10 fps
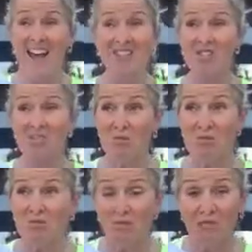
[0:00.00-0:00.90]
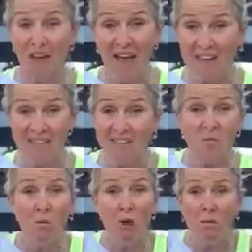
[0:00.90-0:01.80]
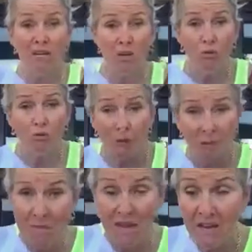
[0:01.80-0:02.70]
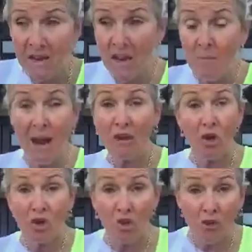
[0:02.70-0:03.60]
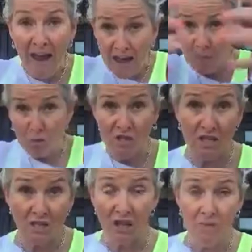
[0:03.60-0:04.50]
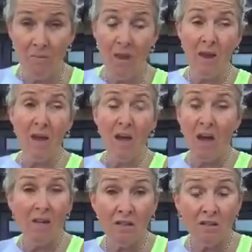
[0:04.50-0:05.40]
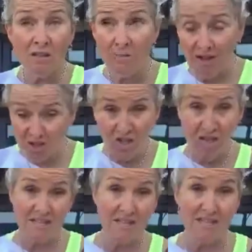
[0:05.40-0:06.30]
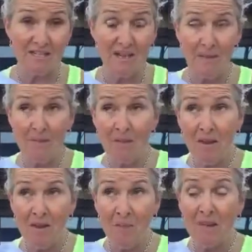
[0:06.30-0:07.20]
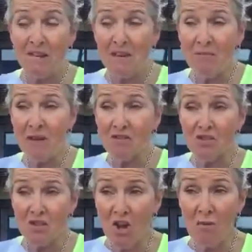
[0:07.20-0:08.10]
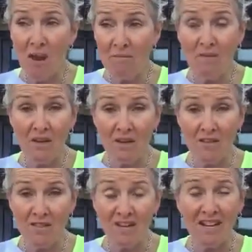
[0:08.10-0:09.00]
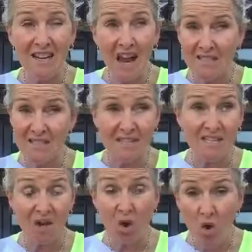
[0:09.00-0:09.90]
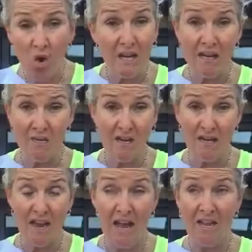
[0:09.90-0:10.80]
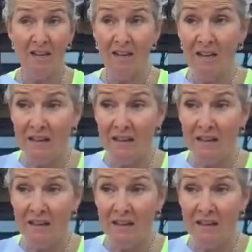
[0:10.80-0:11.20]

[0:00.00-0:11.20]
I just was vexed. They were probably lovely women, but I could have gone and headbutted them and smashed the glasses because I felt so envious, and it lasted all evening, that.